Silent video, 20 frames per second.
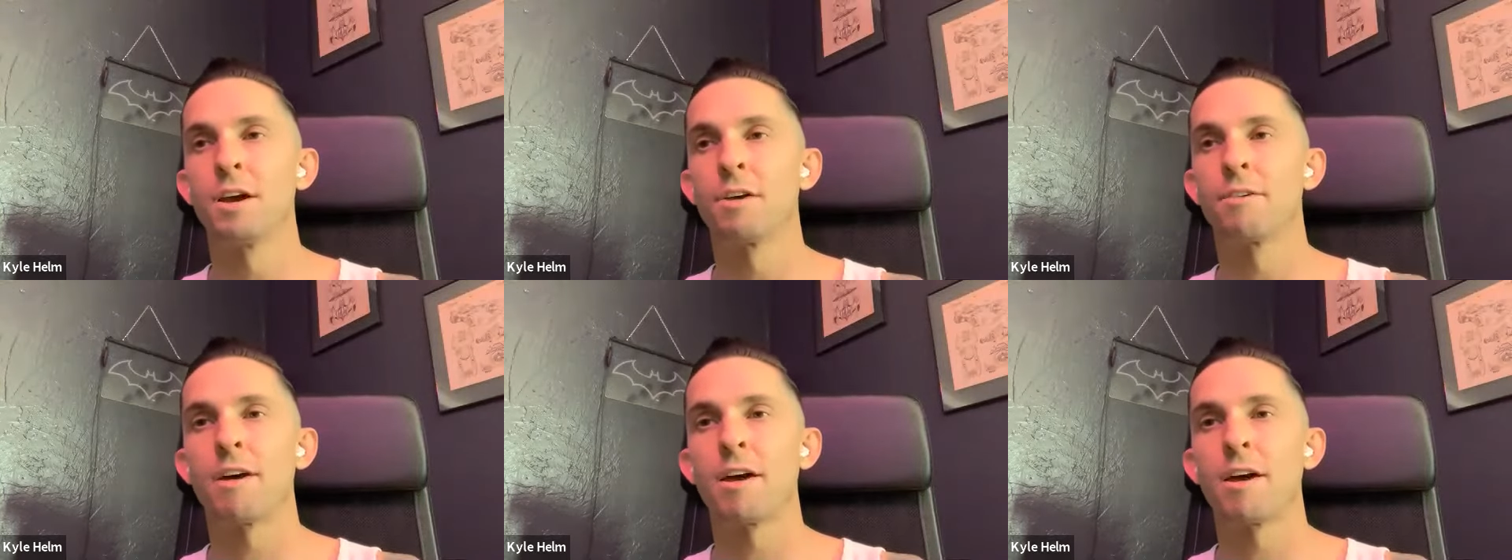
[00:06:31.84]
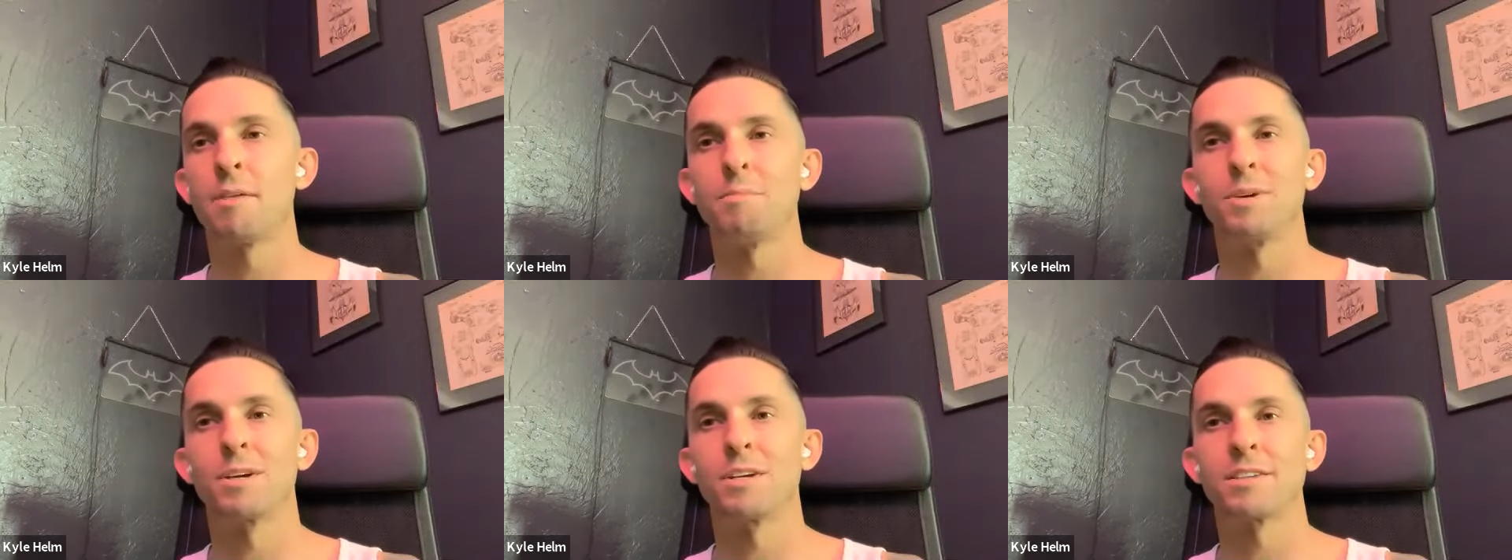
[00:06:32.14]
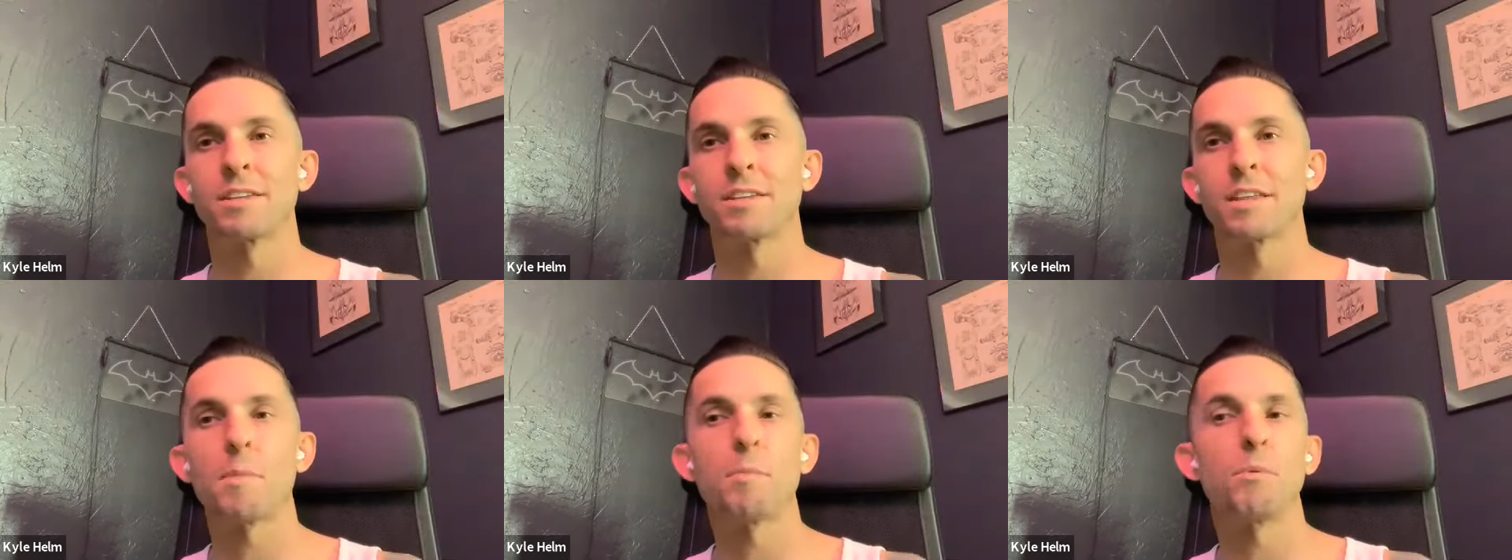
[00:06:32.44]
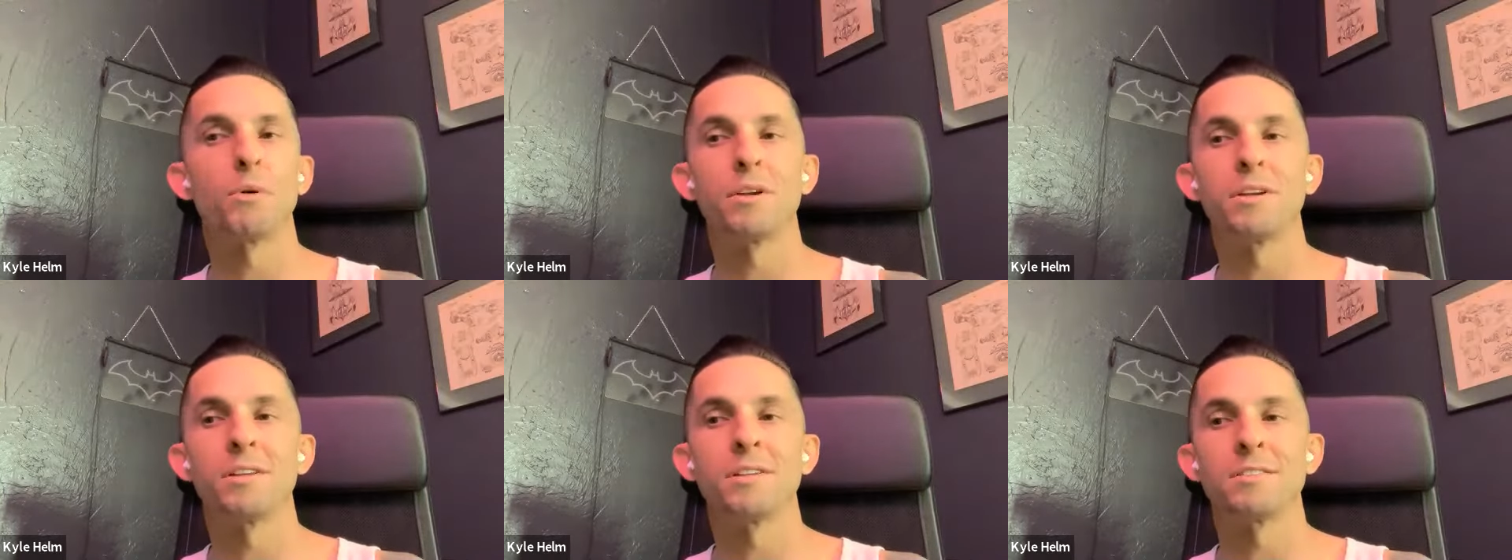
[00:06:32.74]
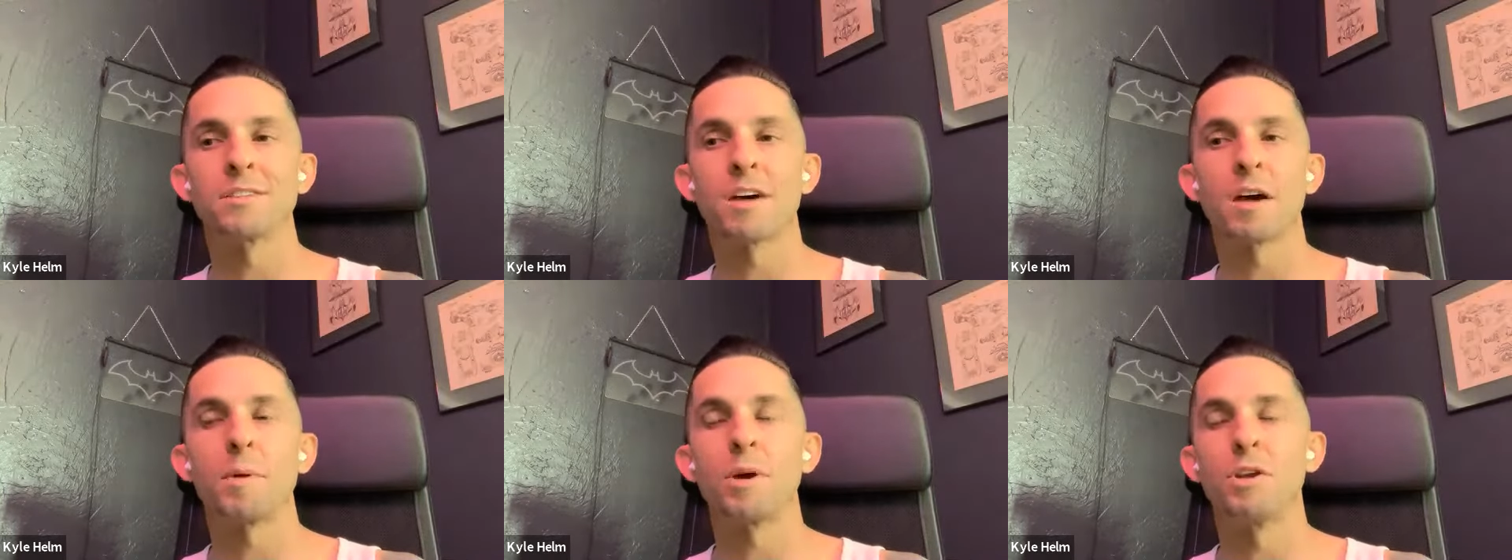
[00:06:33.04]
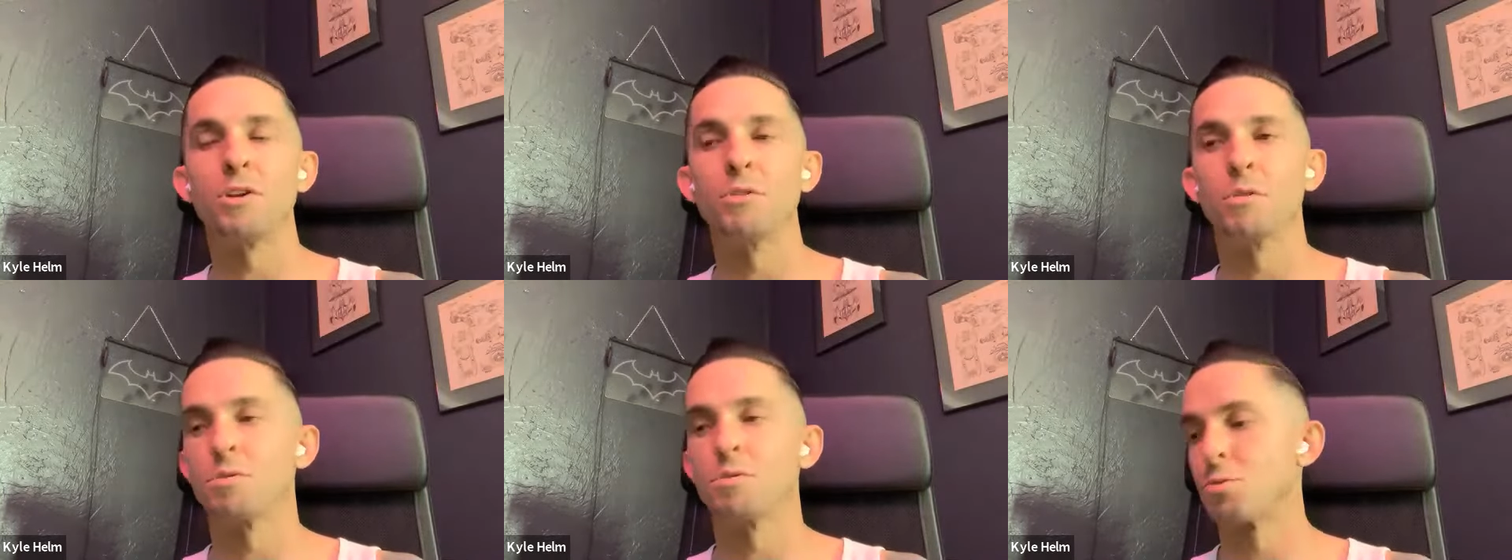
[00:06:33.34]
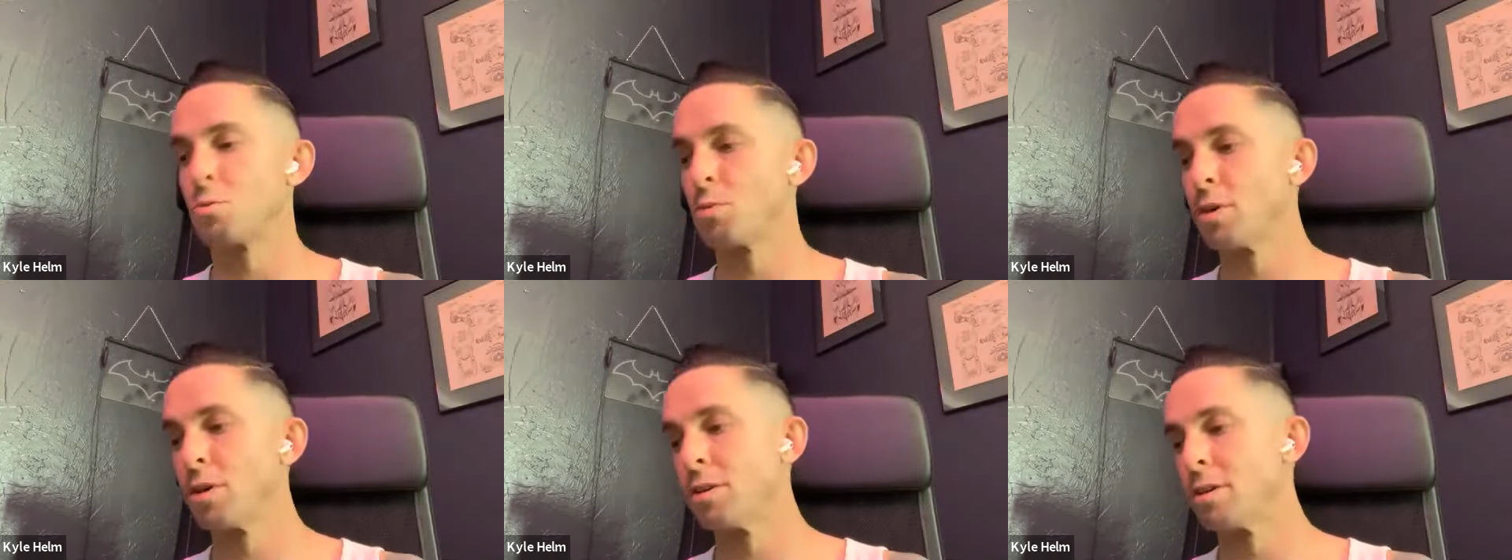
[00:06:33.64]
Right. Because at that point in time, I knew it was
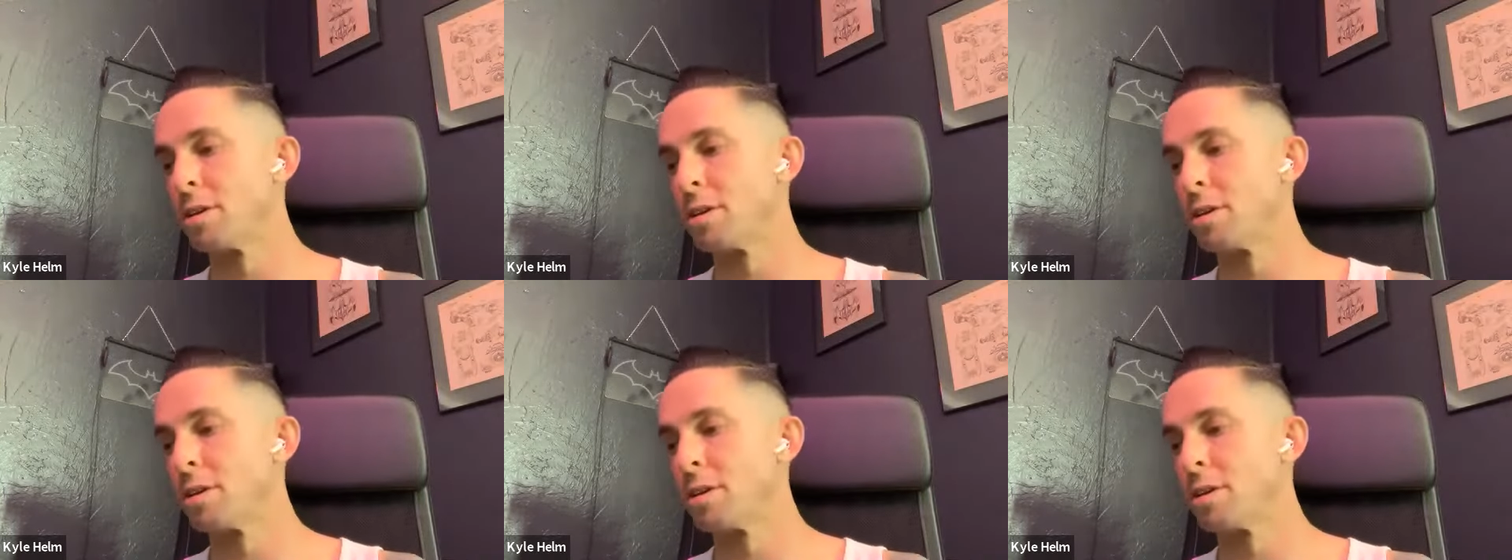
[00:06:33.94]
real.